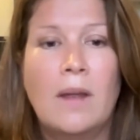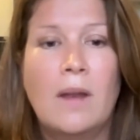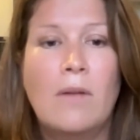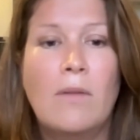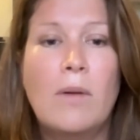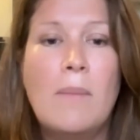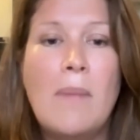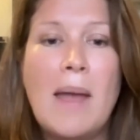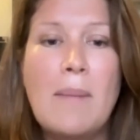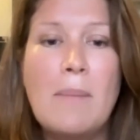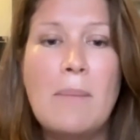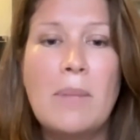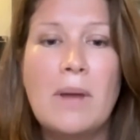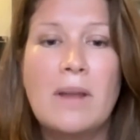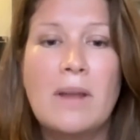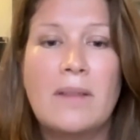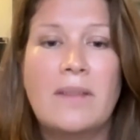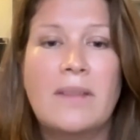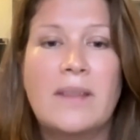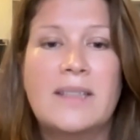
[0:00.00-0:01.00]

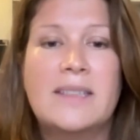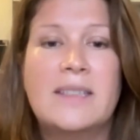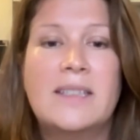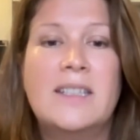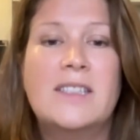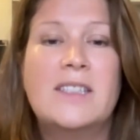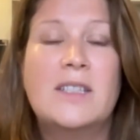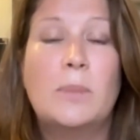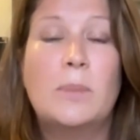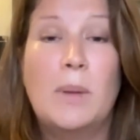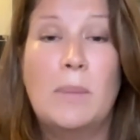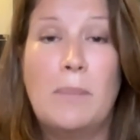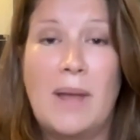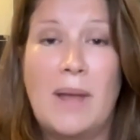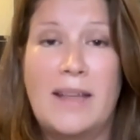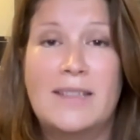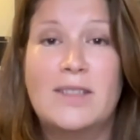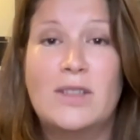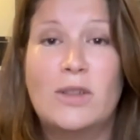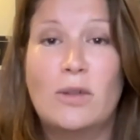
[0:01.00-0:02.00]
Remember that this needs to be
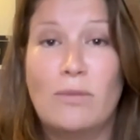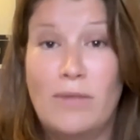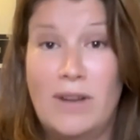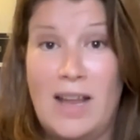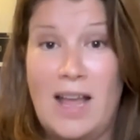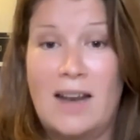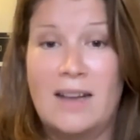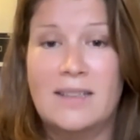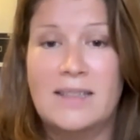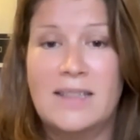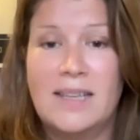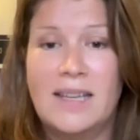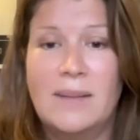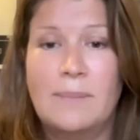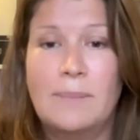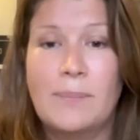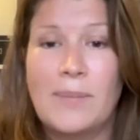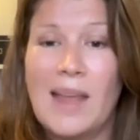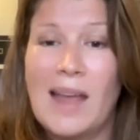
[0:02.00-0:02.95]
based on reality.